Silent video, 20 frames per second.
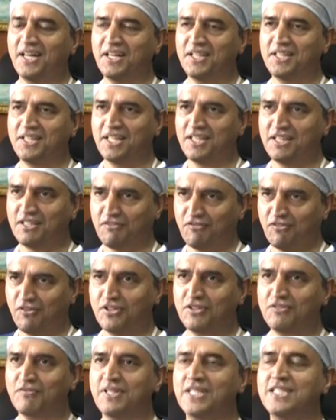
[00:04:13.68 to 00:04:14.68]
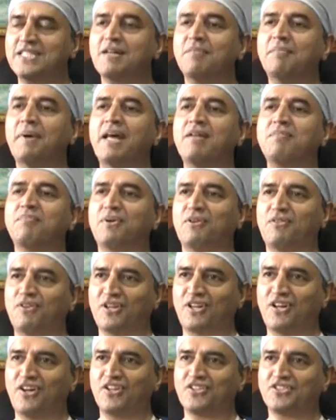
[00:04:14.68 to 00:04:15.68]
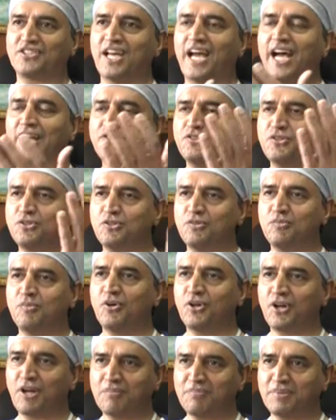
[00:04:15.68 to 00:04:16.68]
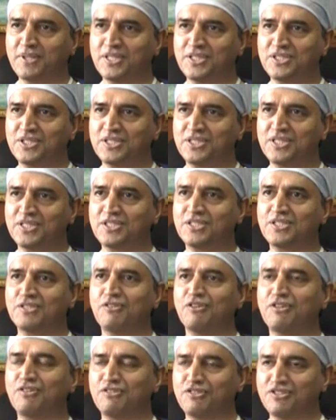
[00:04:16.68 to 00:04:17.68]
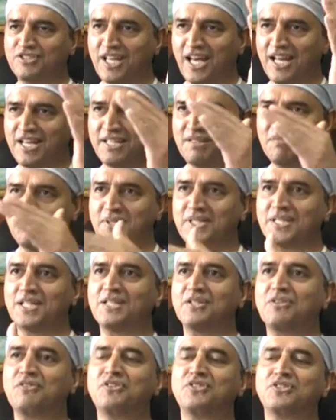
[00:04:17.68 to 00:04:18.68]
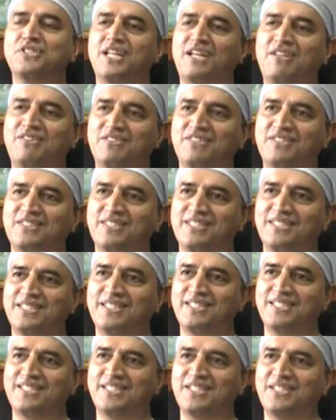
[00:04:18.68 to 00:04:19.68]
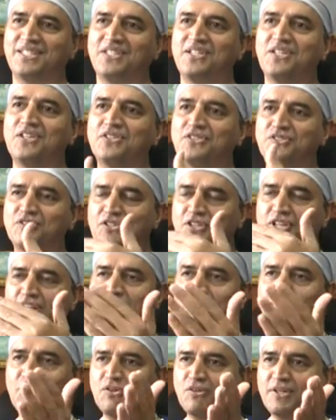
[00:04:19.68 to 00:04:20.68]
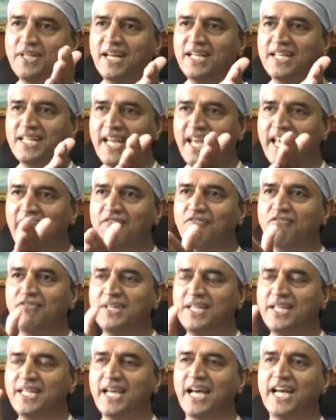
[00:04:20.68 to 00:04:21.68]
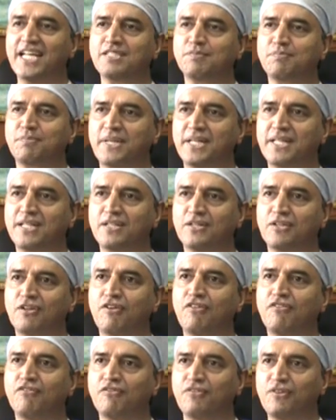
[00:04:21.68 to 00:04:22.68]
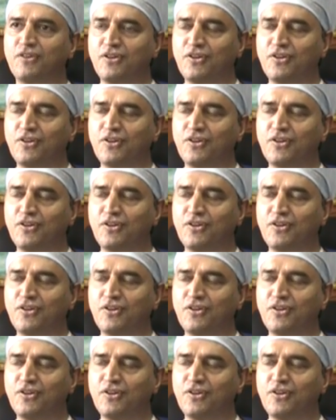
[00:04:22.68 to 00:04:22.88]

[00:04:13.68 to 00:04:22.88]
Then the fourth one is the manpower cost. As you do more operations, your salary burden goes down. So you have to look at every aspect of